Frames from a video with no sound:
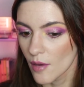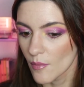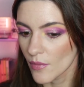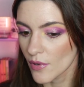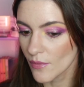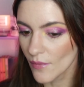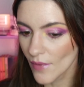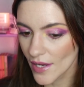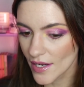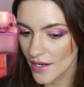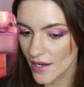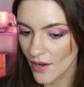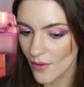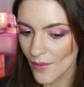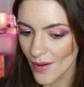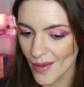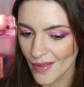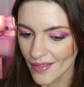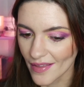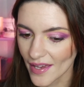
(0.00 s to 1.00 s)
But right now,
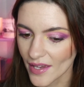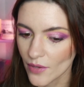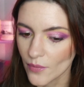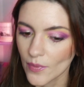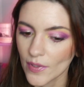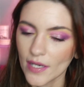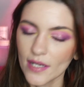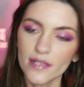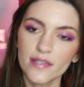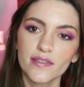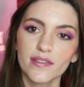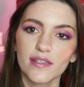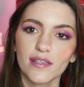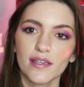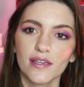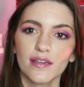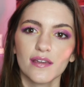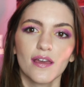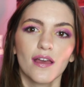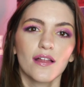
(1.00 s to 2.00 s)
I like what I
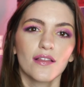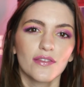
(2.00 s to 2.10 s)
see.